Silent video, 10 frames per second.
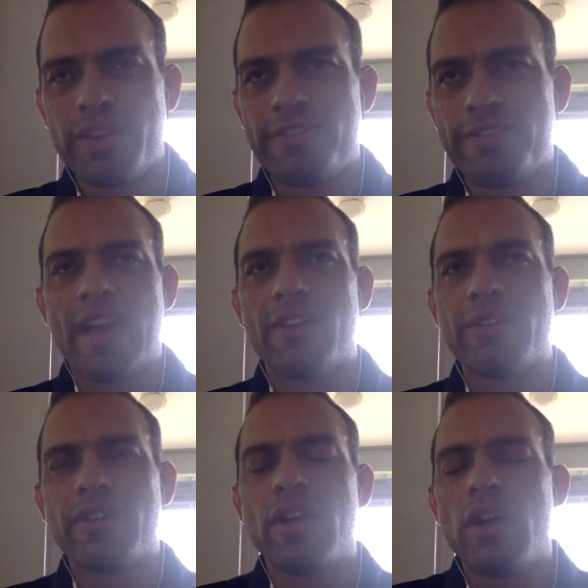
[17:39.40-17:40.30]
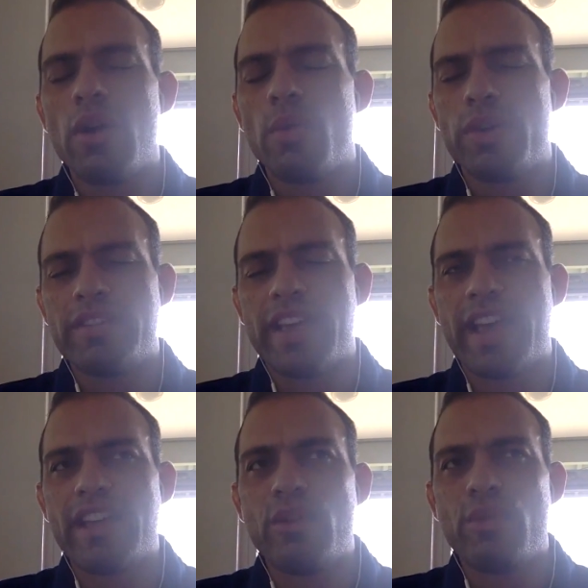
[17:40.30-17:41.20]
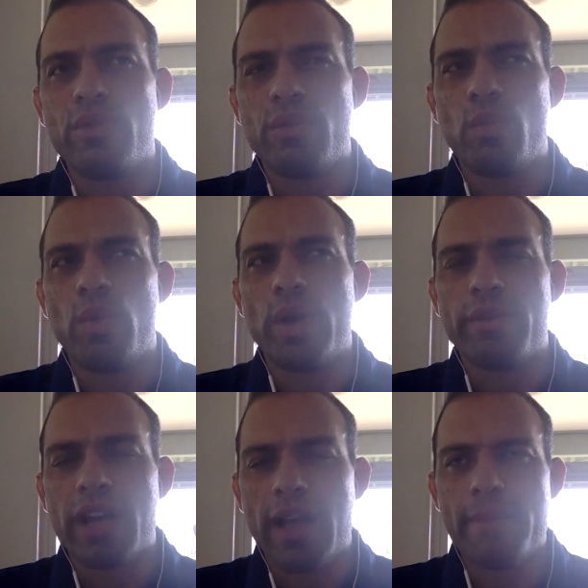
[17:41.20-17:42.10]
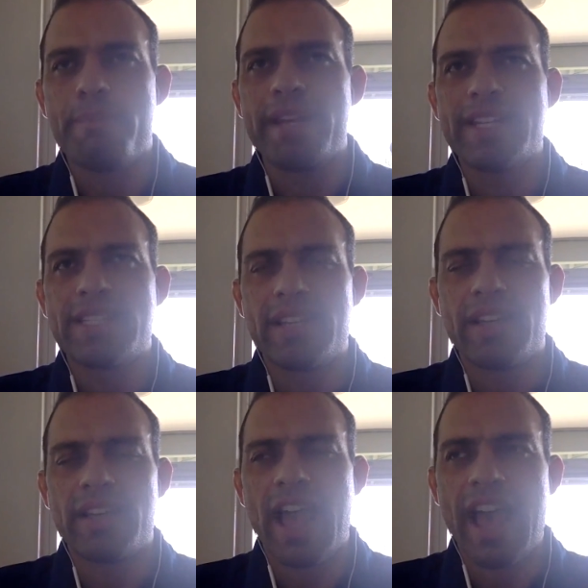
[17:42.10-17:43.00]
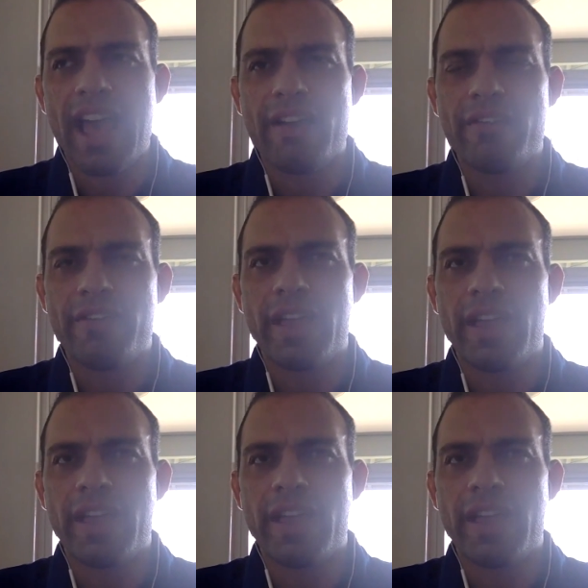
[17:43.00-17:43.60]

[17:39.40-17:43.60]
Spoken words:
we found was that when companies have,